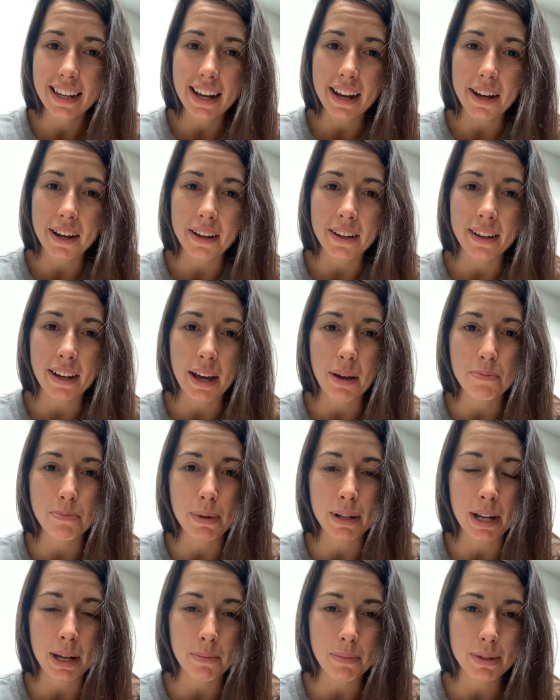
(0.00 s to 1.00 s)
I've
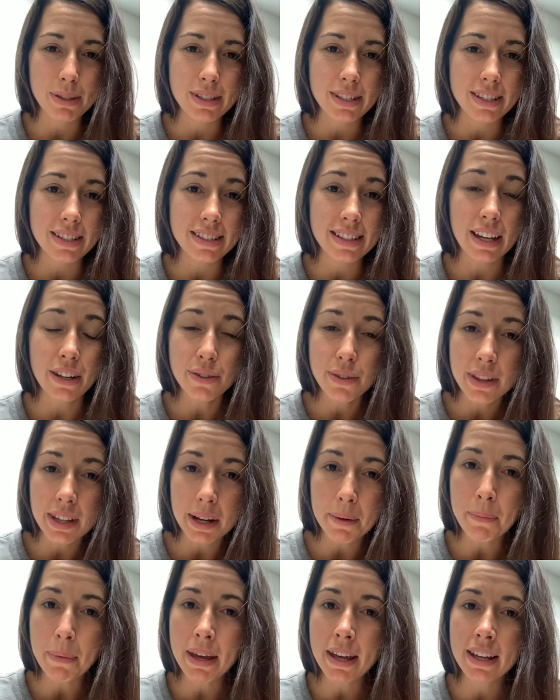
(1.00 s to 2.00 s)
been able to schedule
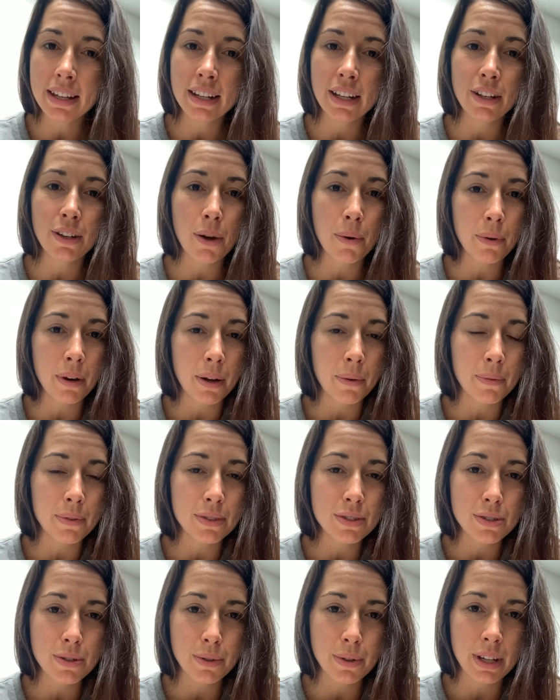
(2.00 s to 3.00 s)
them in and know what I
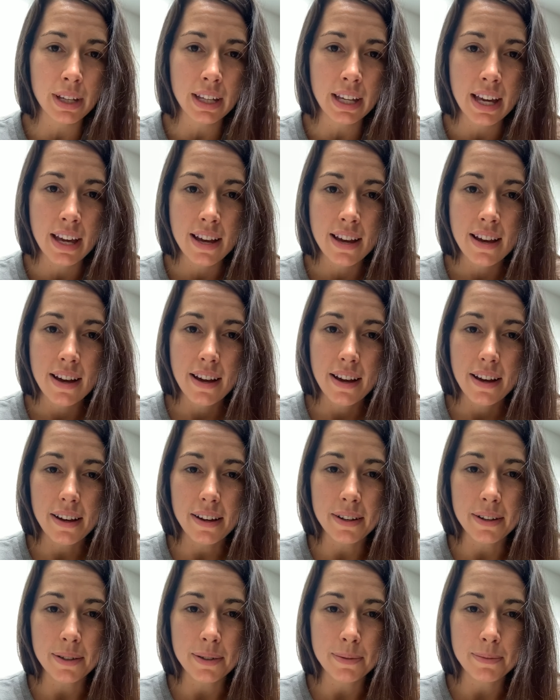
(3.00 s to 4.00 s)
was doing,
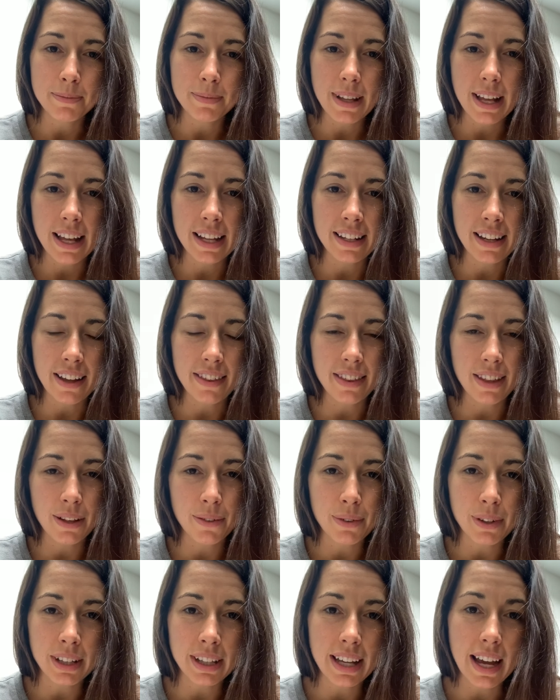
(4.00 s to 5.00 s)
and nothing
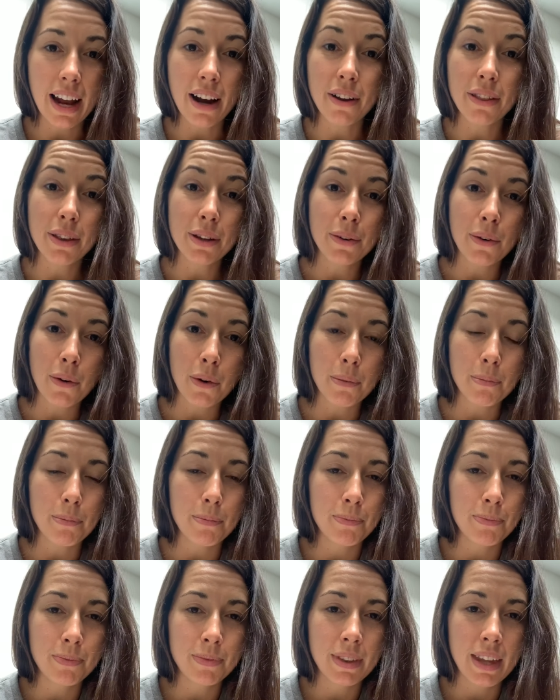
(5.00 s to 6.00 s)
really out of the
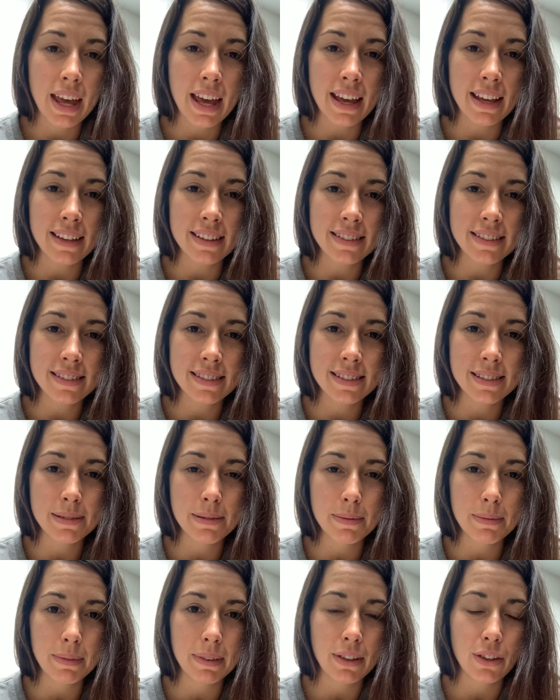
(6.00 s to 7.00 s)
norm has
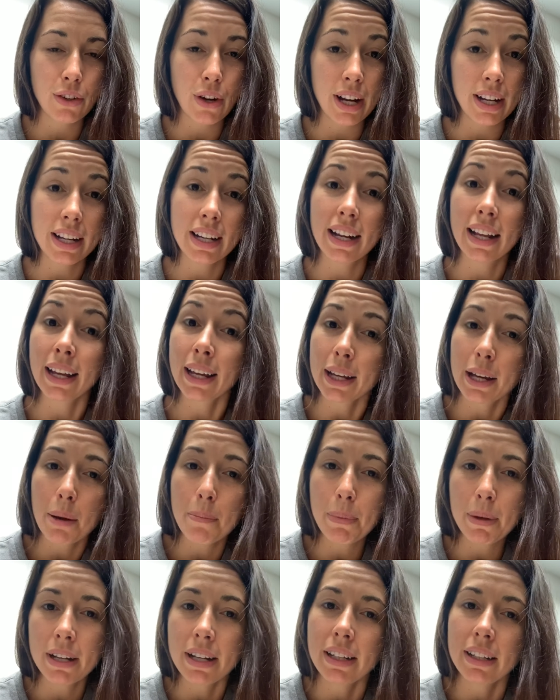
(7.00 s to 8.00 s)
created a
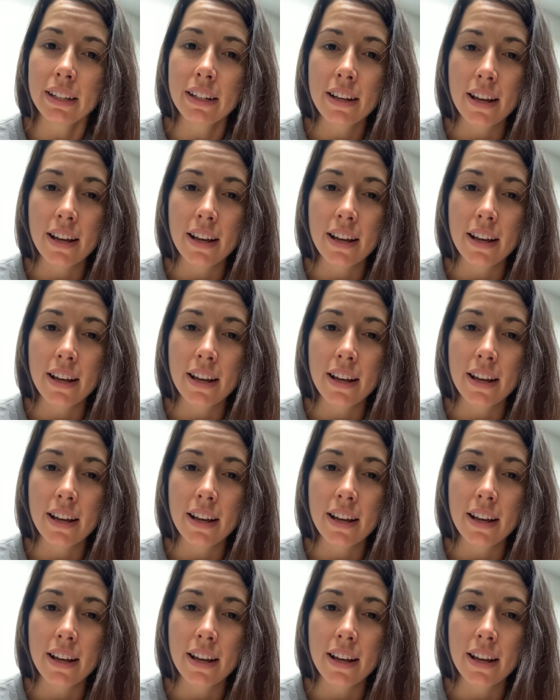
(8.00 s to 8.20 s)
hiccup in it.